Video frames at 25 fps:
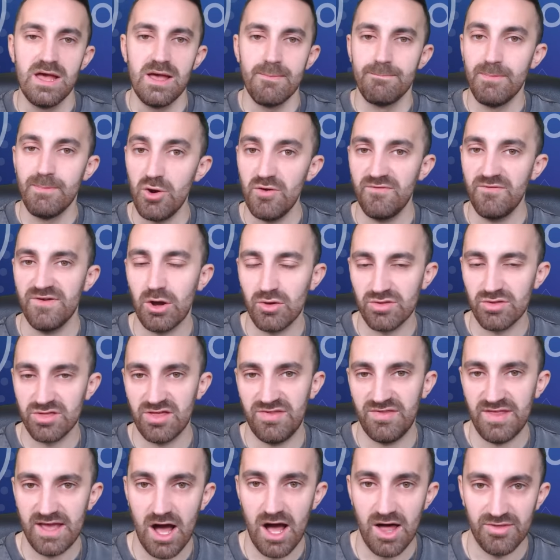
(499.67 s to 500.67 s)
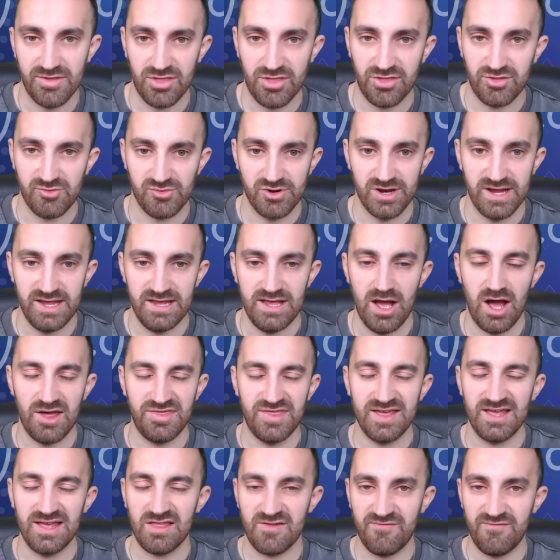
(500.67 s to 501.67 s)
Moving on to the other three, I
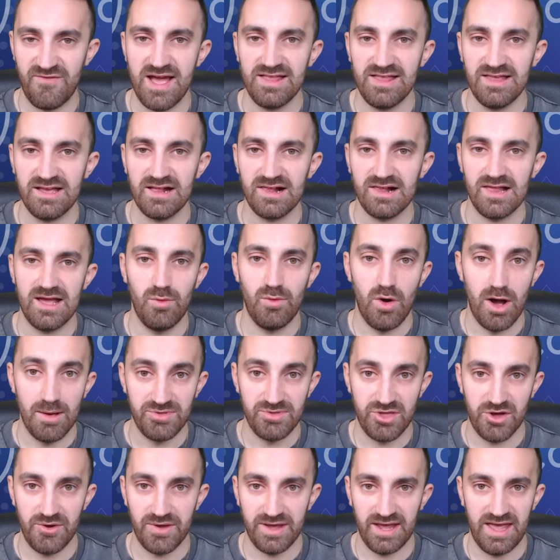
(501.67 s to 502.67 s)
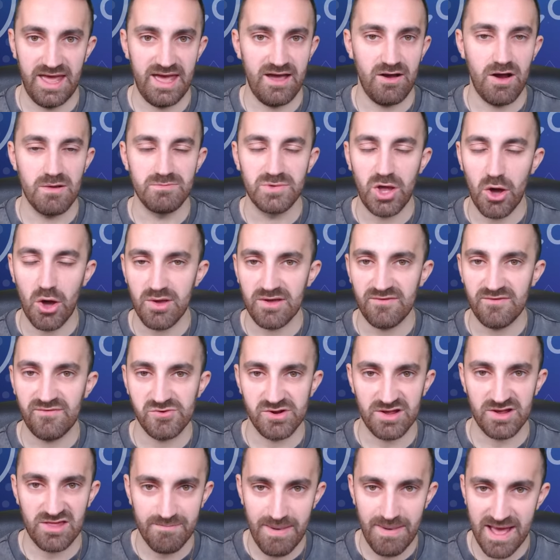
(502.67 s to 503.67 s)
think it's fairly clear what I'm doing here. I'm going
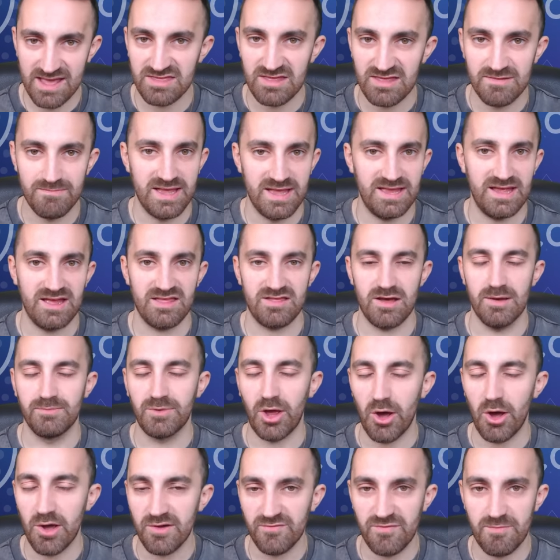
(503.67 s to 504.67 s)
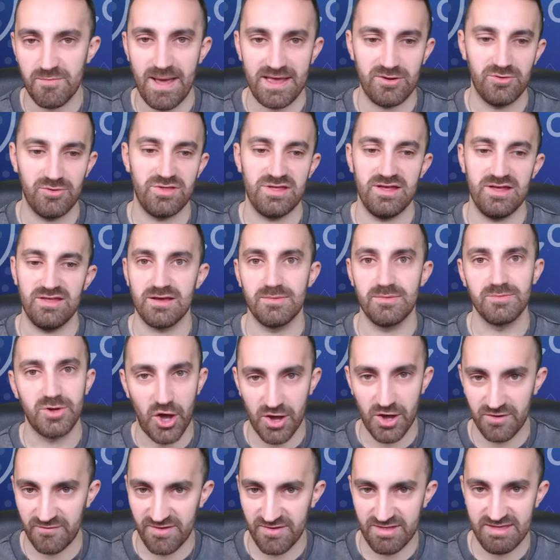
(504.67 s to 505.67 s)
for expected minutes, I'm going for penalties, I'm
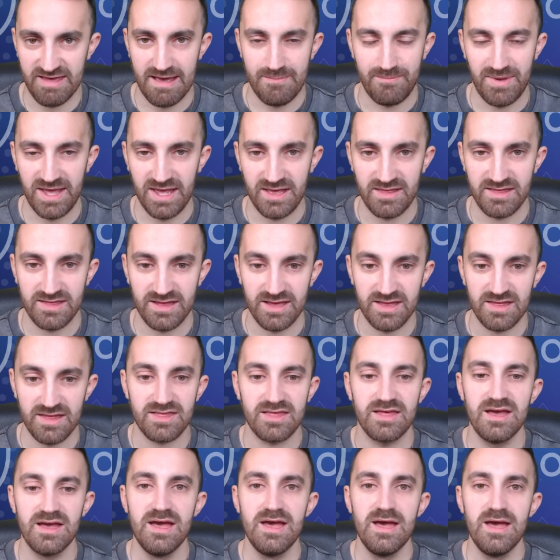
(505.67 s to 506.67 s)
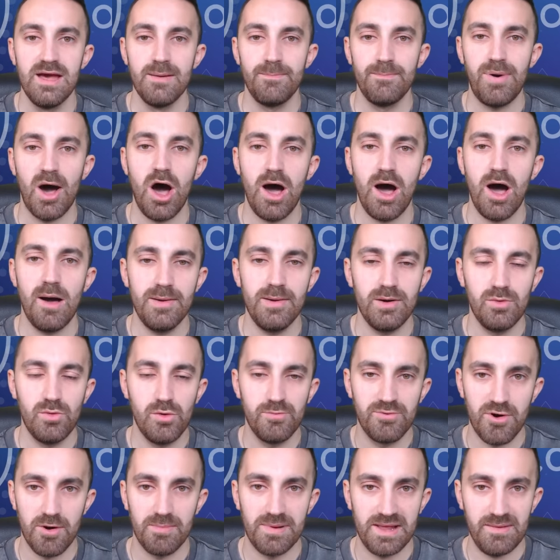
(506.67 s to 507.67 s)
going for set pieces. Palmer will
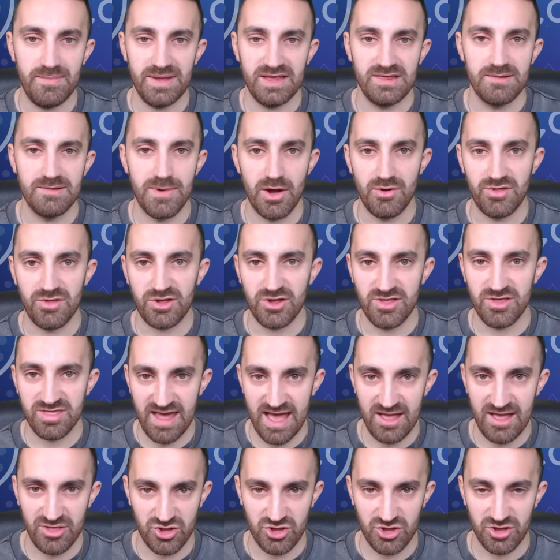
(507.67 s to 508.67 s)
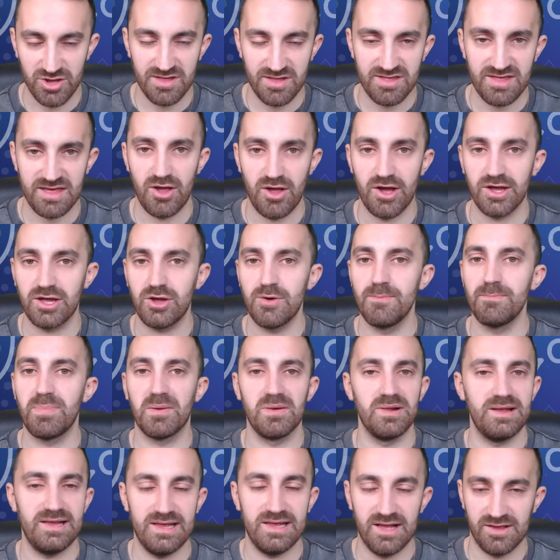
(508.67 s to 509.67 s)
probably be the most contentious, and I
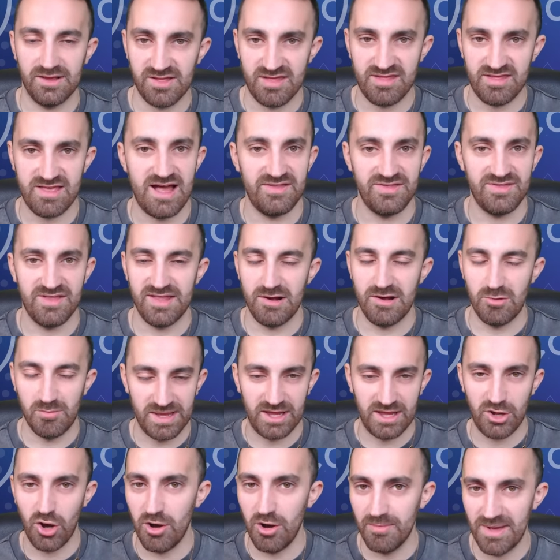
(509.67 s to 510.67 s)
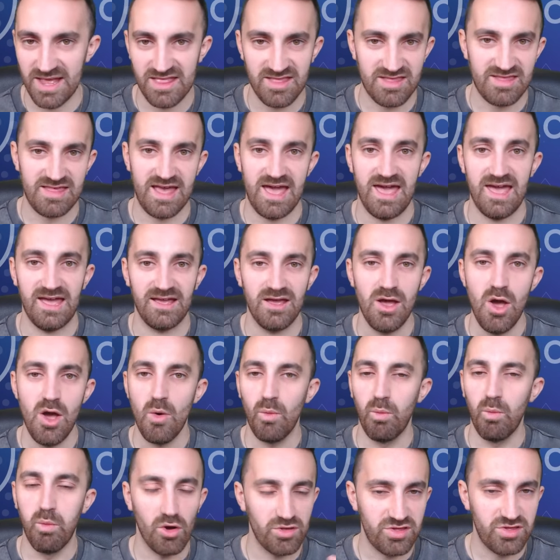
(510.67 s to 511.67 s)
completely understand that there will be comments saying,
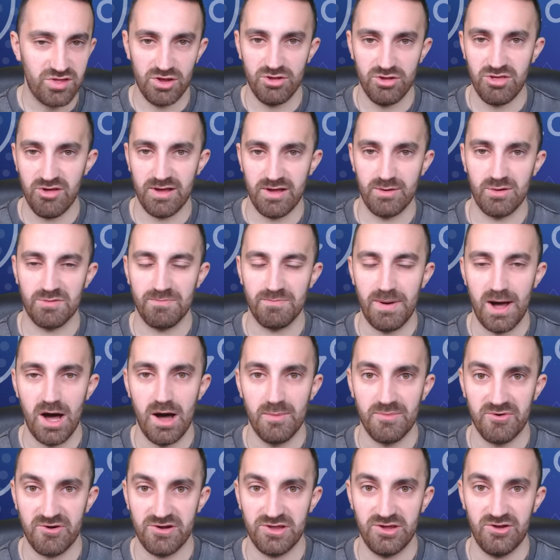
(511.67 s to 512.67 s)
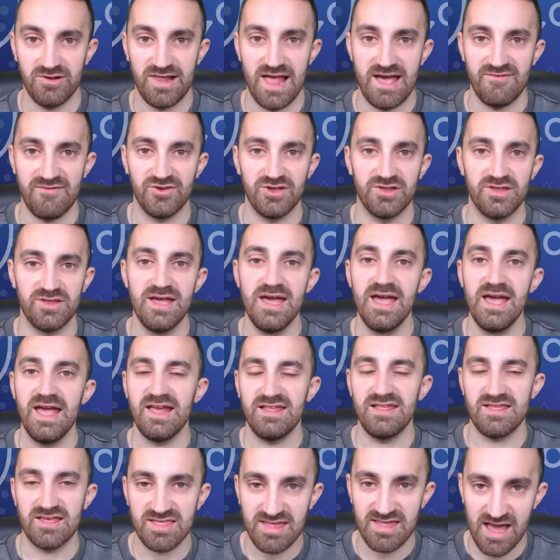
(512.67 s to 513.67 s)
what are you doing with Palmer in your 11?
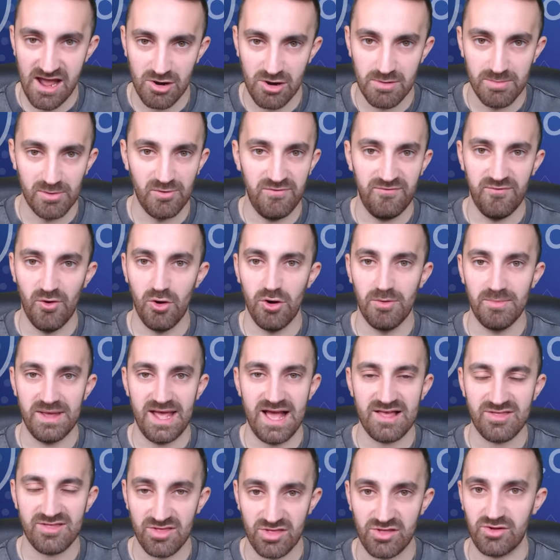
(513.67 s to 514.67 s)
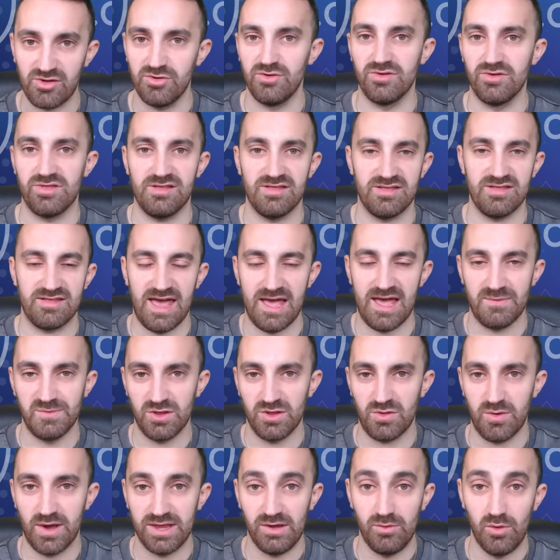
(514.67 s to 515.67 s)
He's in terrible form. He hasn't scored since game
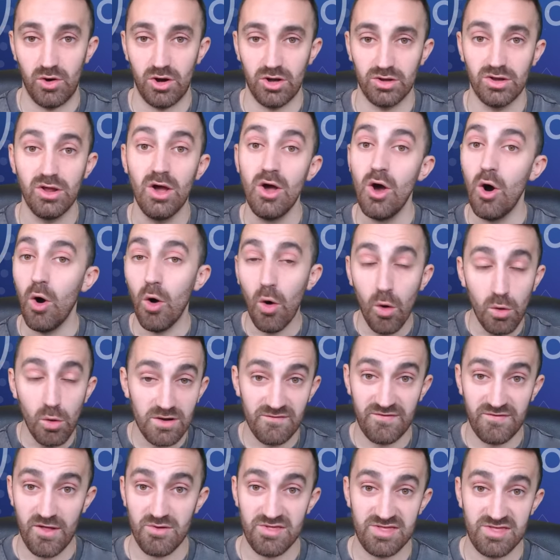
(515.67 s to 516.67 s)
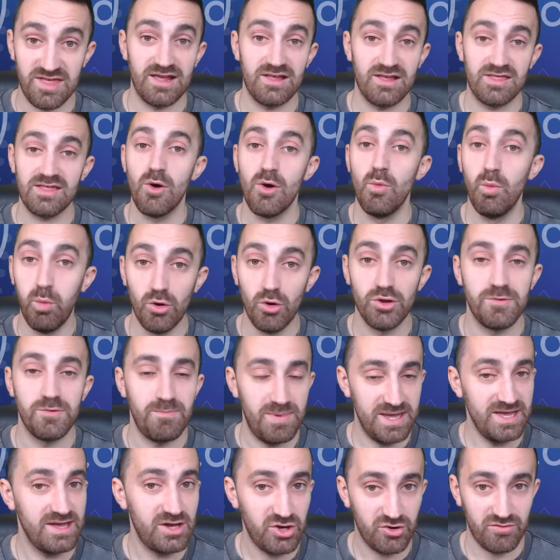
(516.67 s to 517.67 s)
week 21. All of those things would
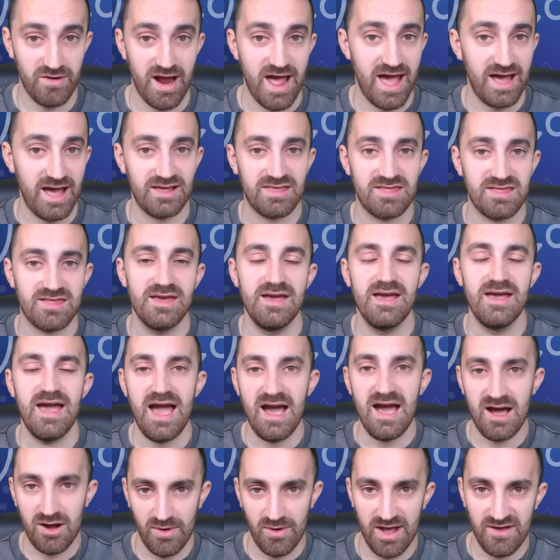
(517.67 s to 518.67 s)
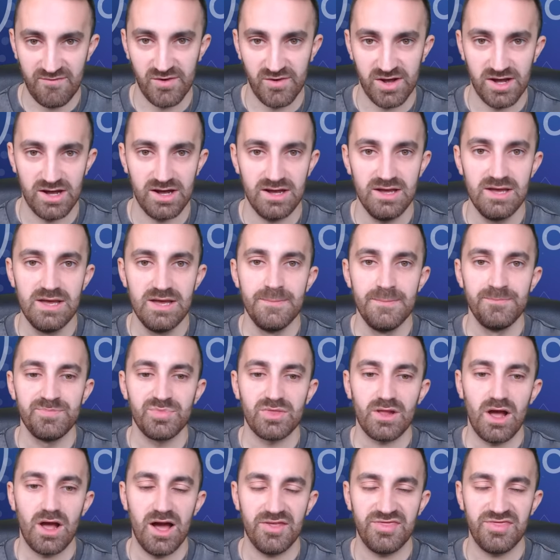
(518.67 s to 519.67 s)
be correct. However,
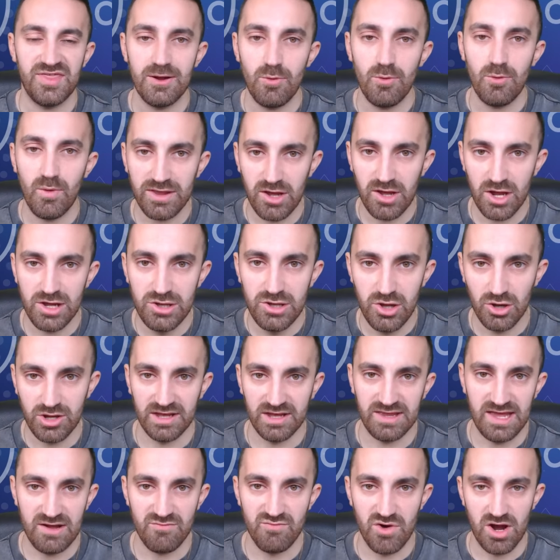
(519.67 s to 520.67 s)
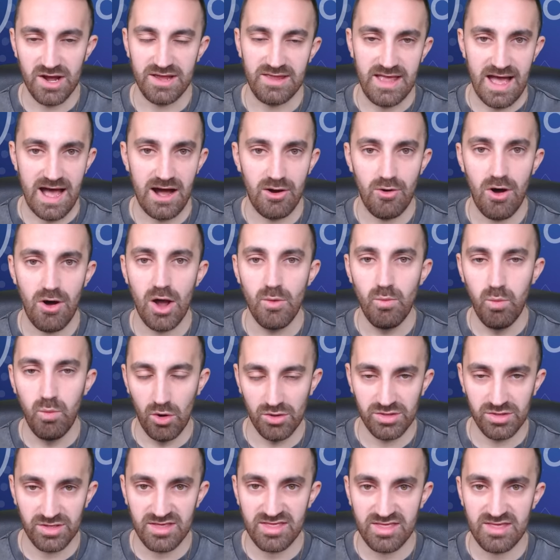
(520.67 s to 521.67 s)
I think when I look at it right now, I
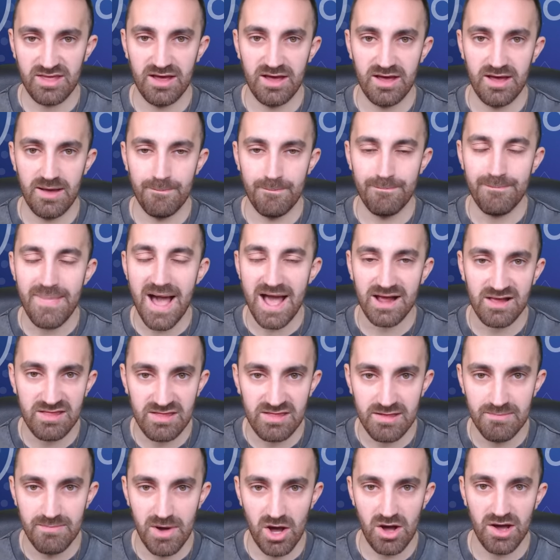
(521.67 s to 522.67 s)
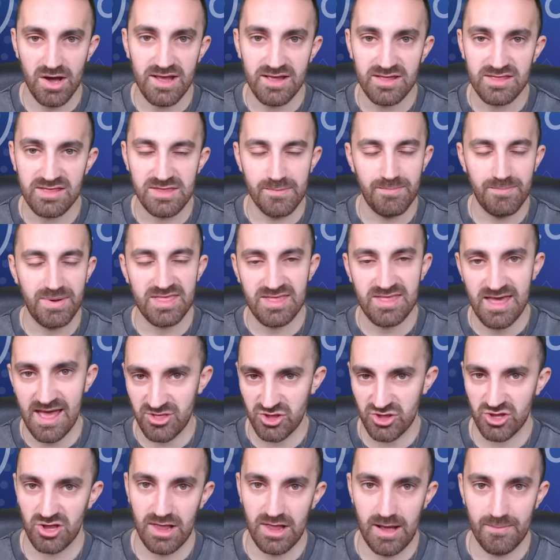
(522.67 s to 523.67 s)
want to maximize the
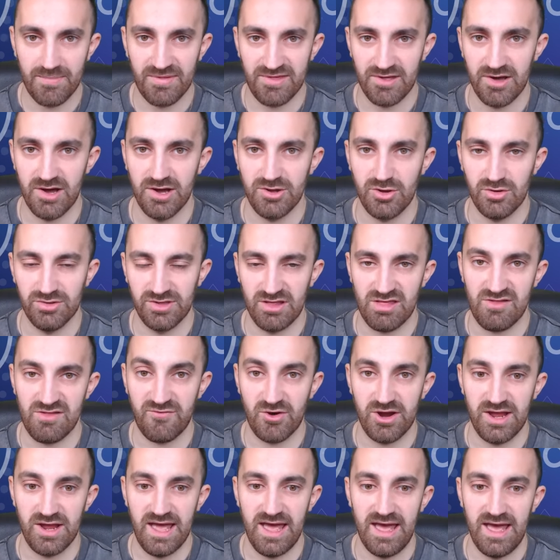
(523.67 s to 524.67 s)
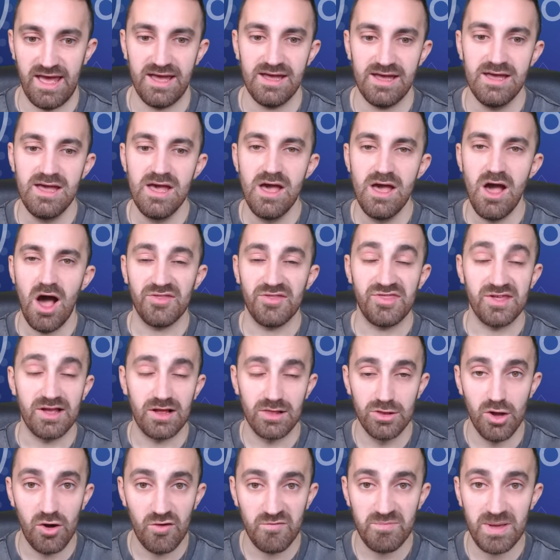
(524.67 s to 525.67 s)
potential upside on this free hit. I think a
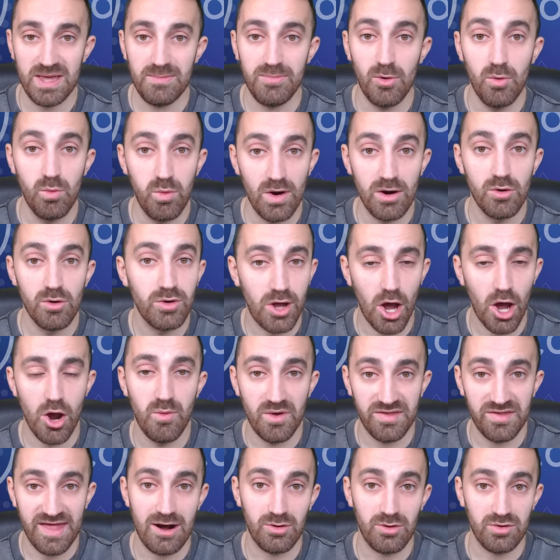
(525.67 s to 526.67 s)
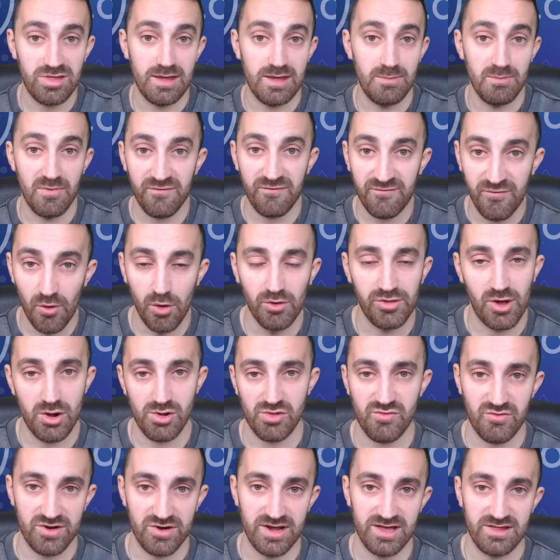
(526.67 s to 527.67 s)
lot of people will go without him for
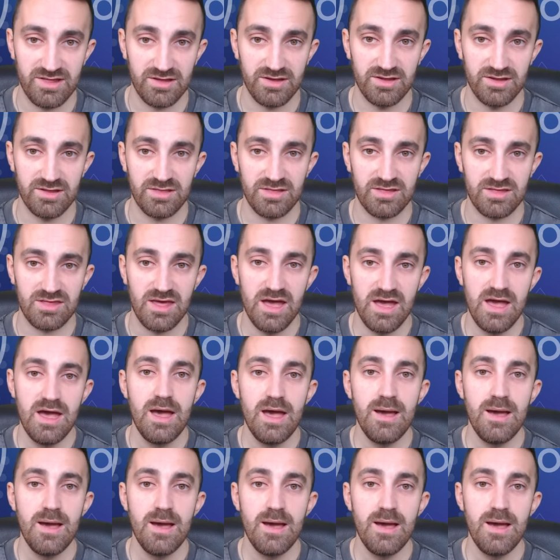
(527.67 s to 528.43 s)
those reasons.